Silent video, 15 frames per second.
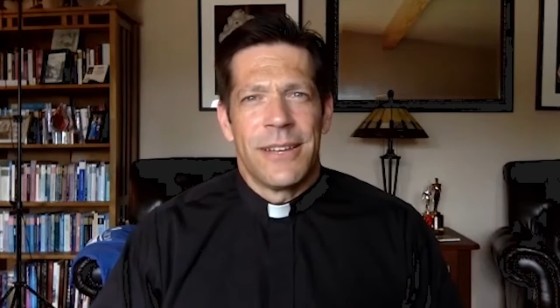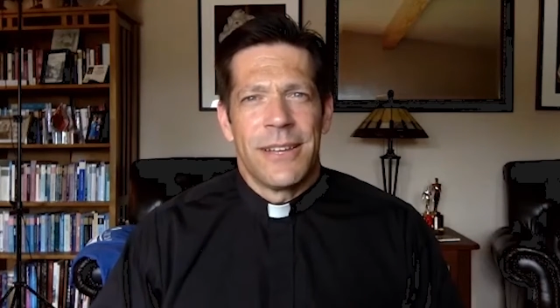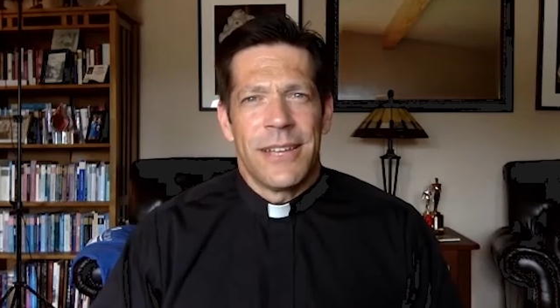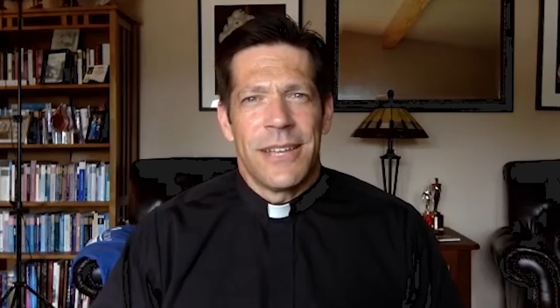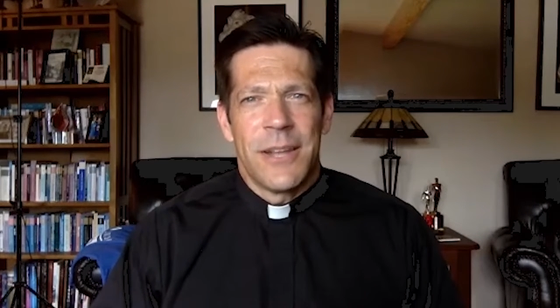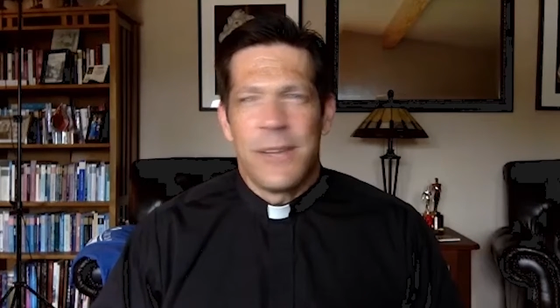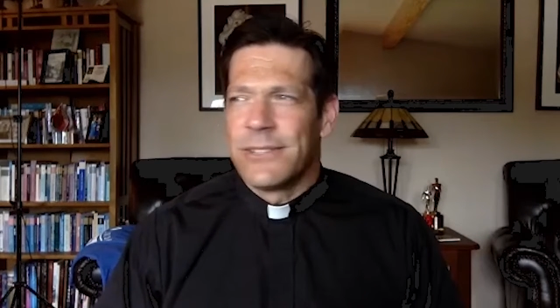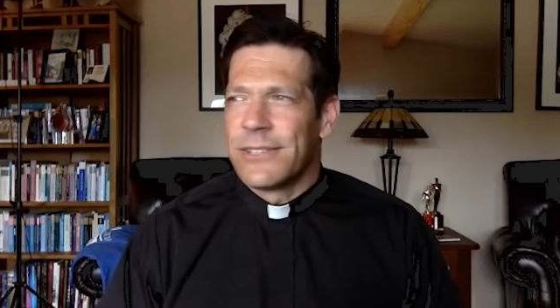
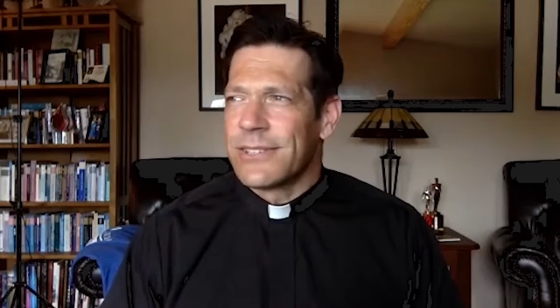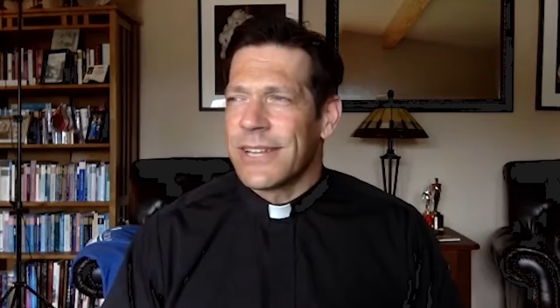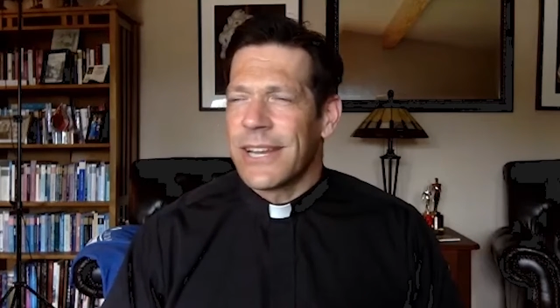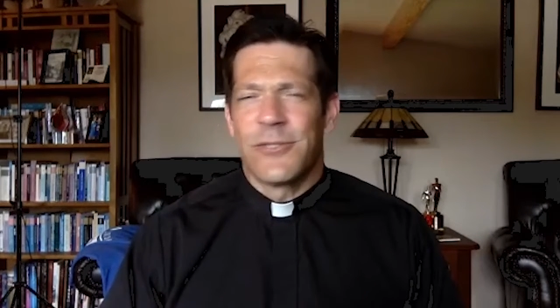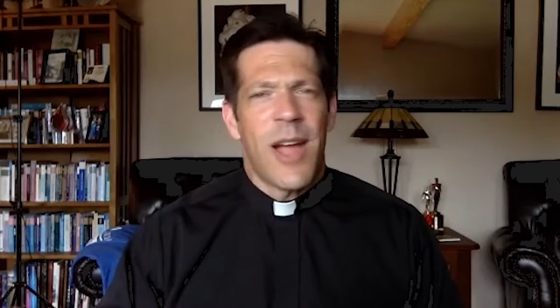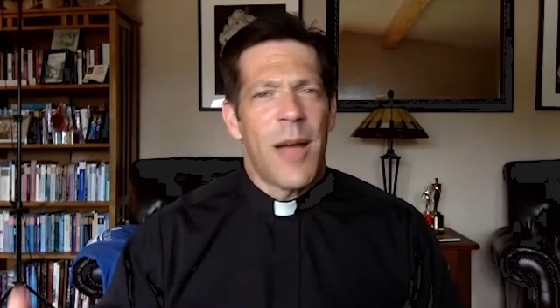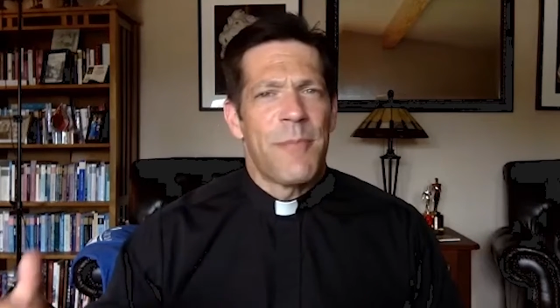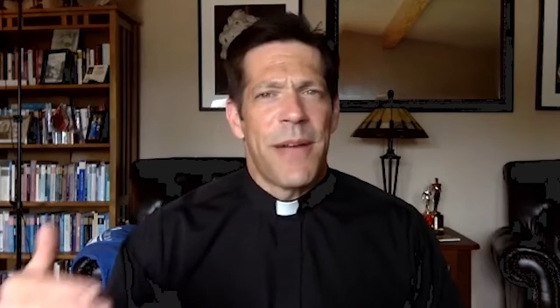you know, you just kind
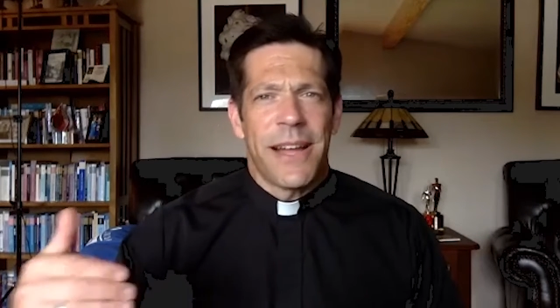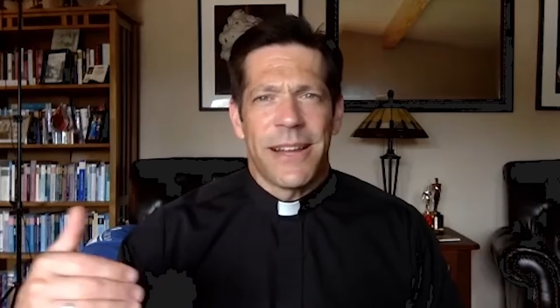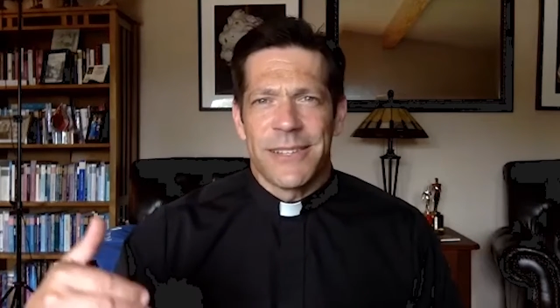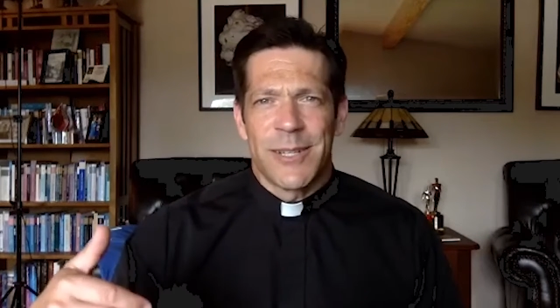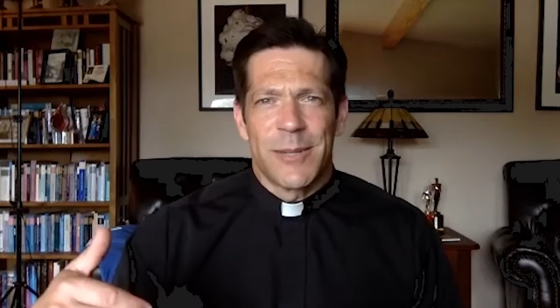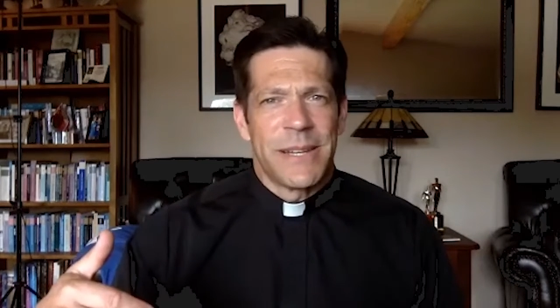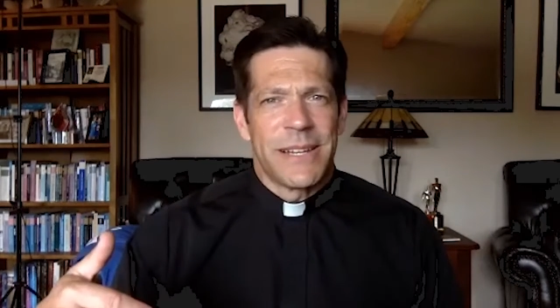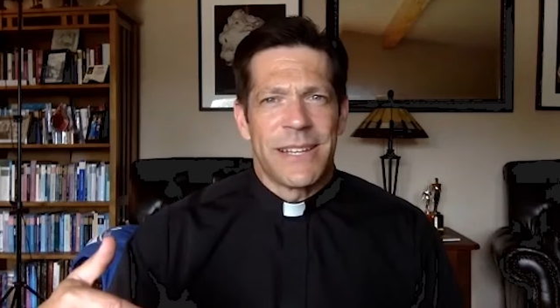of drop back a
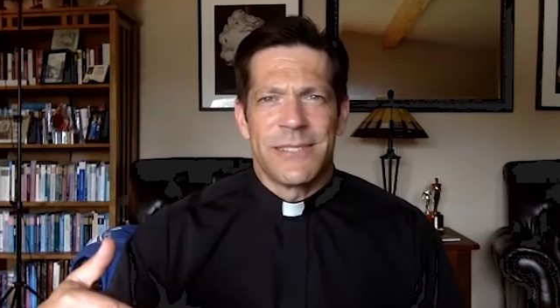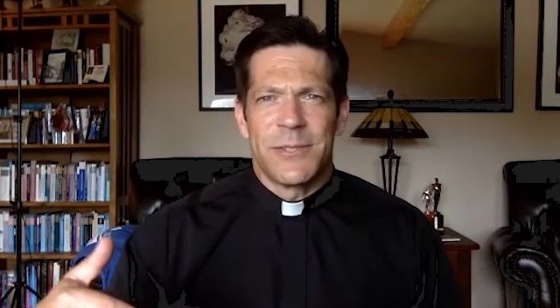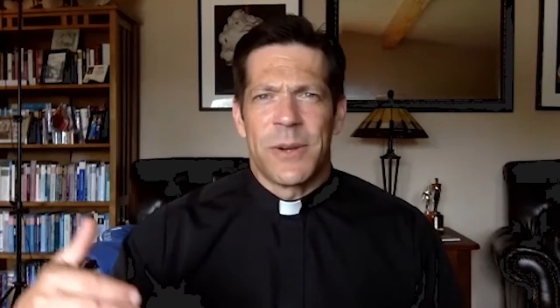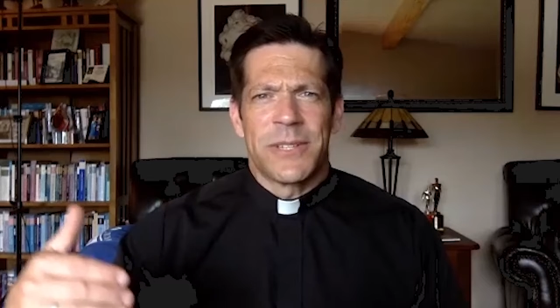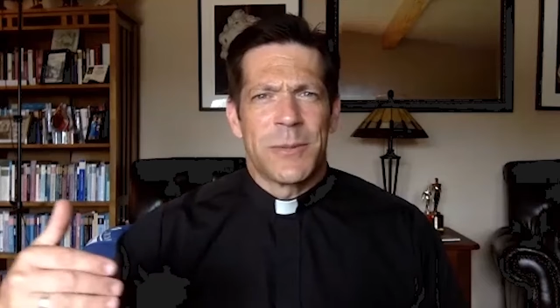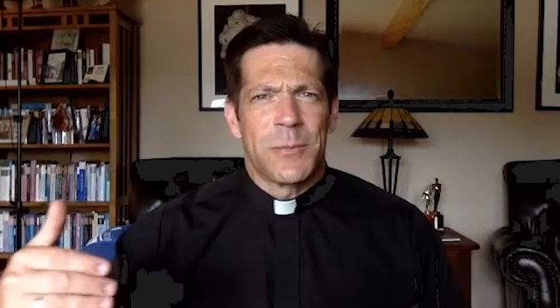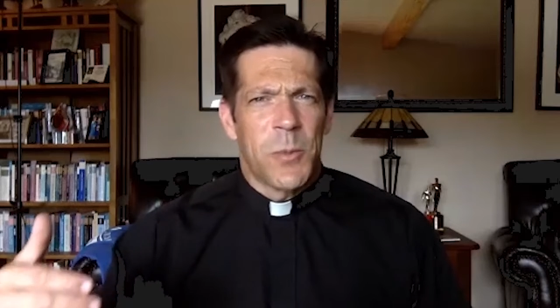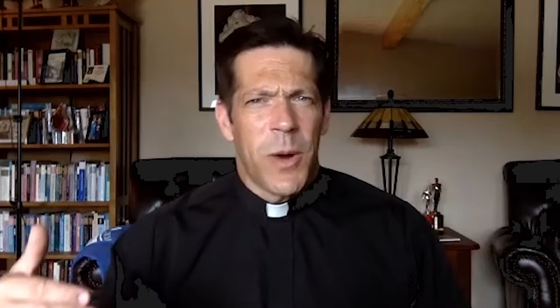little bit because you
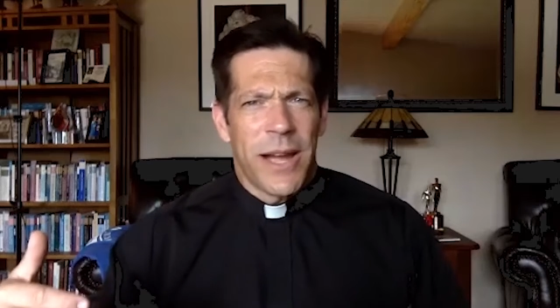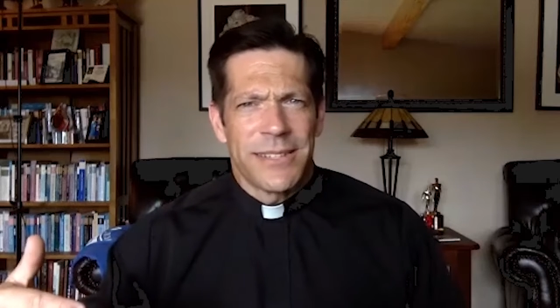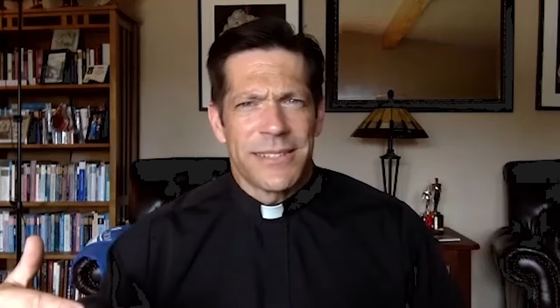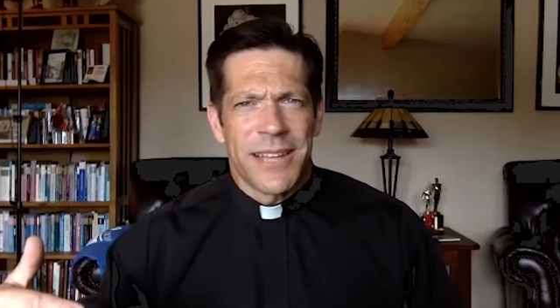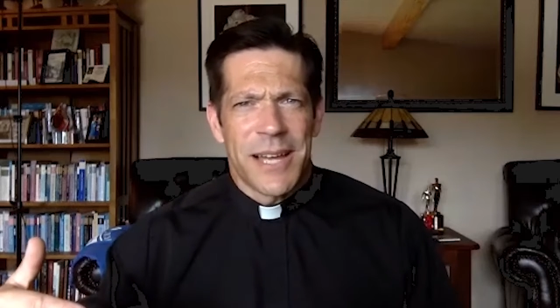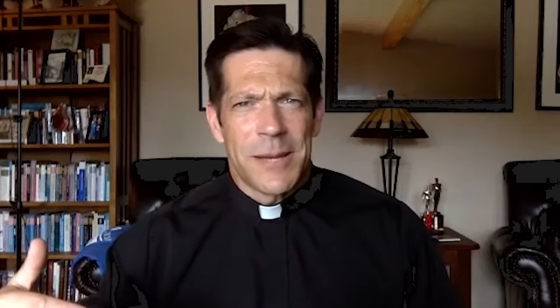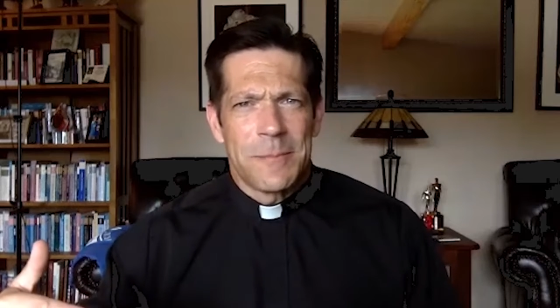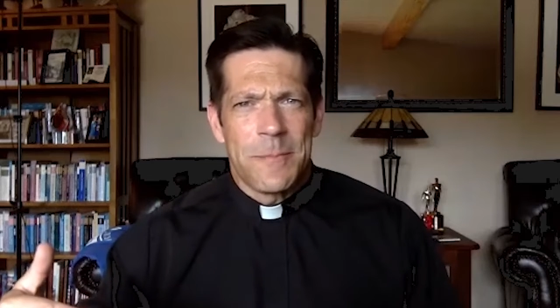want some quiet
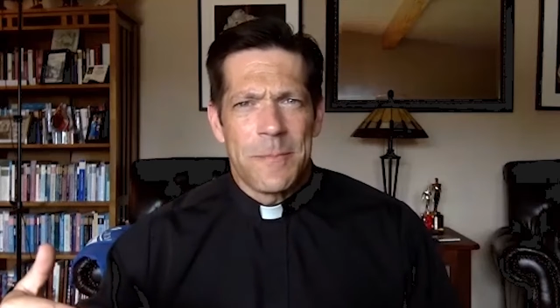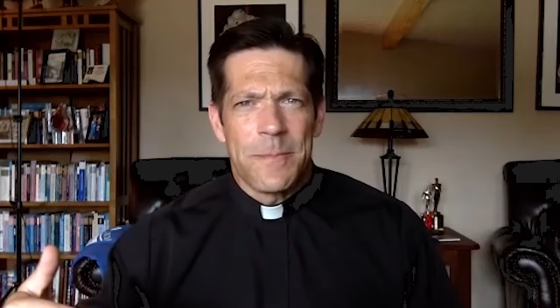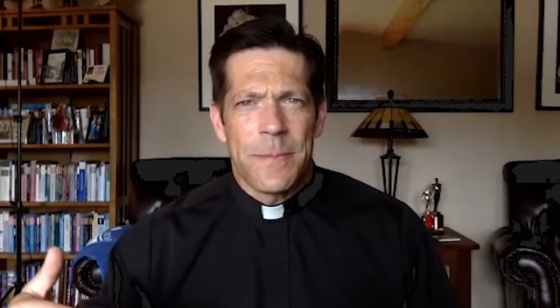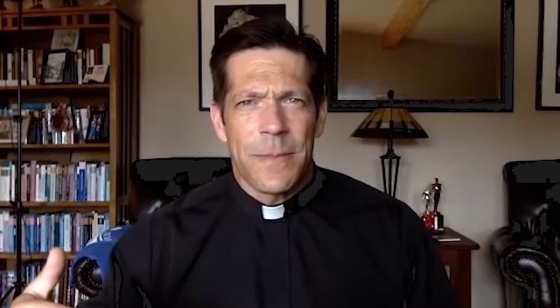time